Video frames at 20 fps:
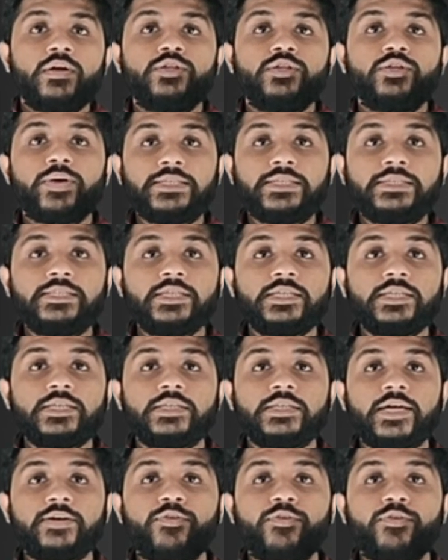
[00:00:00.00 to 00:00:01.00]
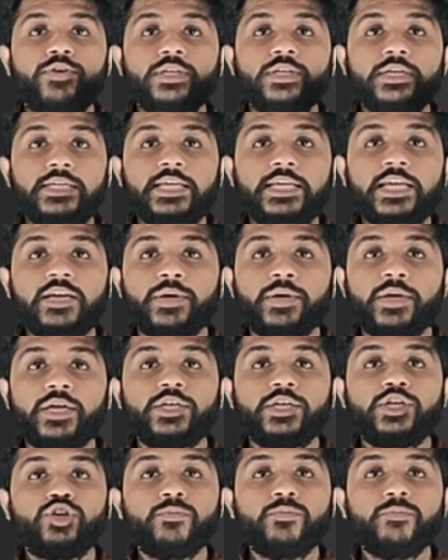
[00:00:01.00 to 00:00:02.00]
You can see that for the
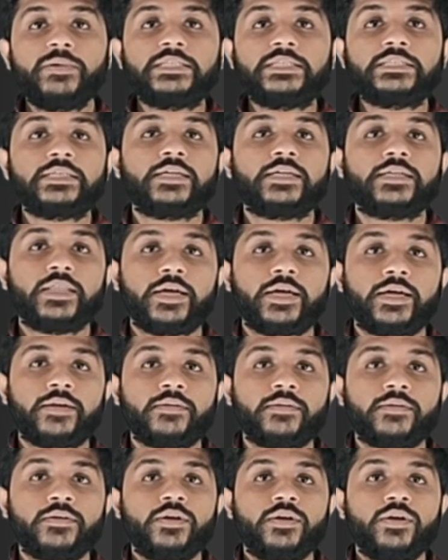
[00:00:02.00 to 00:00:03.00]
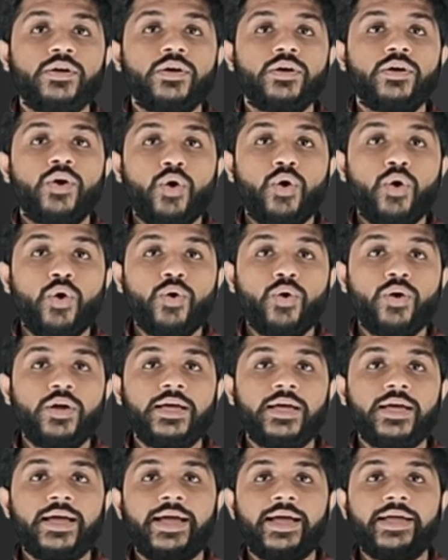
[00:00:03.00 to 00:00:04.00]
DMA, two pins are there, hold
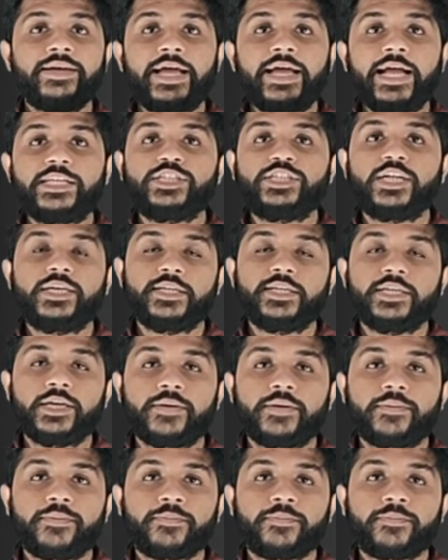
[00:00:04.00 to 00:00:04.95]
and HLDA.